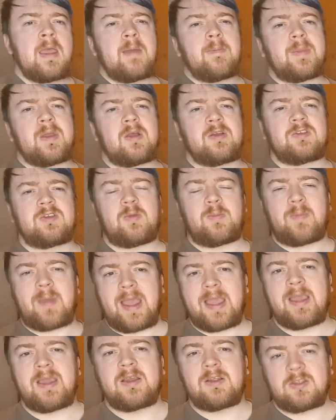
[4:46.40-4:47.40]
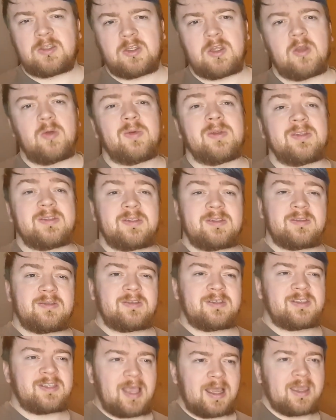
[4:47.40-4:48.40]
because you're paying 2 and
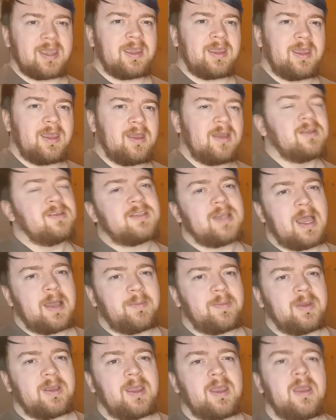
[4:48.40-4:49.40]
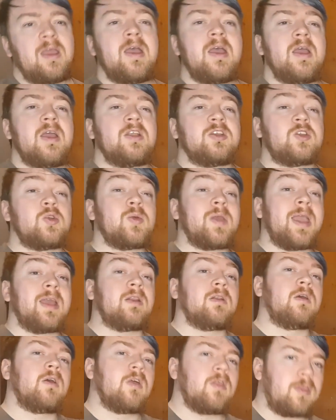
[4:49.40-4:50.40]
sacking it and tapping it to
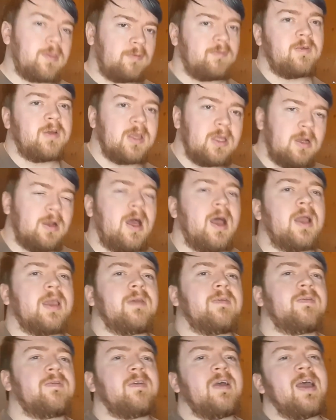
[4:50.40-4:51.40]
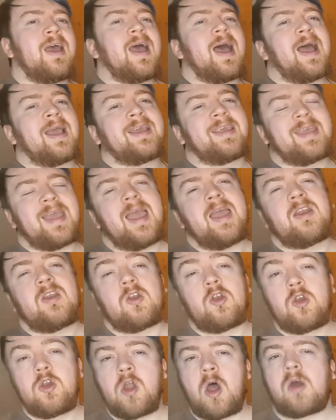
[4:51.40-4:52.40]
gain 3 life.
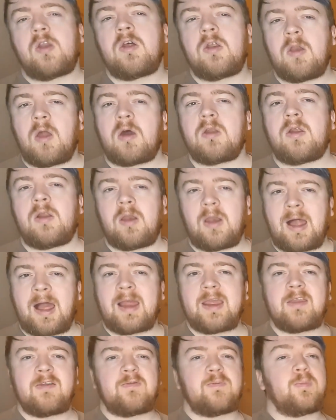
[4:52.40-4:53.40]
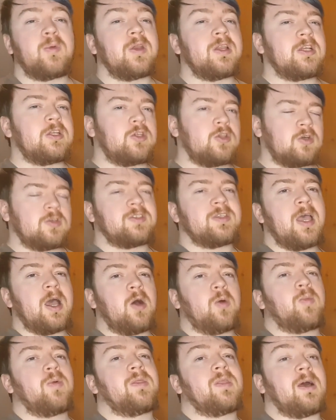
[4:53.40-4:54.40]
Again, not a lot of life, but it does
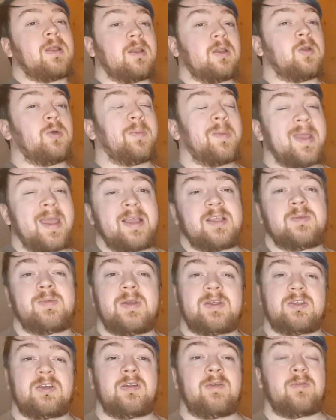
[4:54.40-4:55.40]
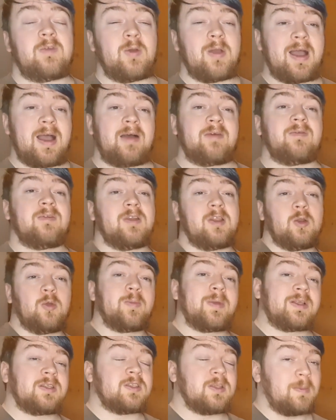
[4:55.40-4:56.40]
help with that little bit, especially if you have little
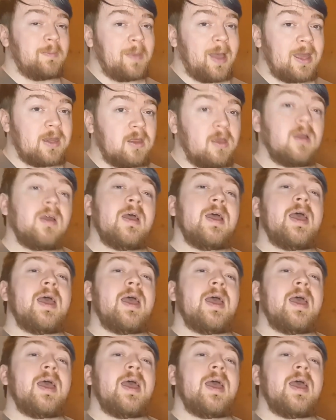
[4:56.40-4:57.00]
bits of mana.